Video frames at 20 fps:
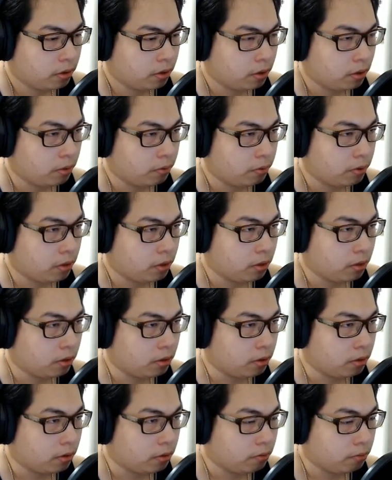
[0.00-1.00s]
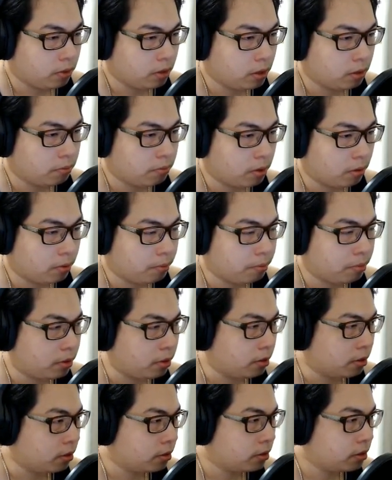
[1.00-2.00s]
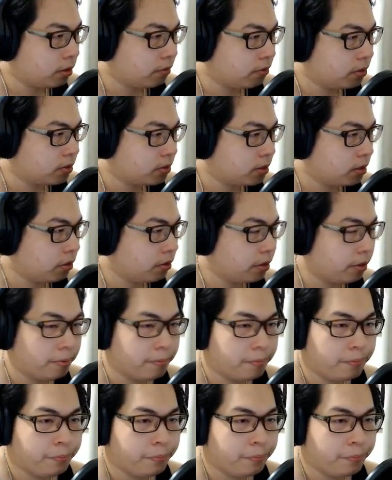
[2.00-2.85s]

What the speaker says: We can probably put it in the toughness cell there.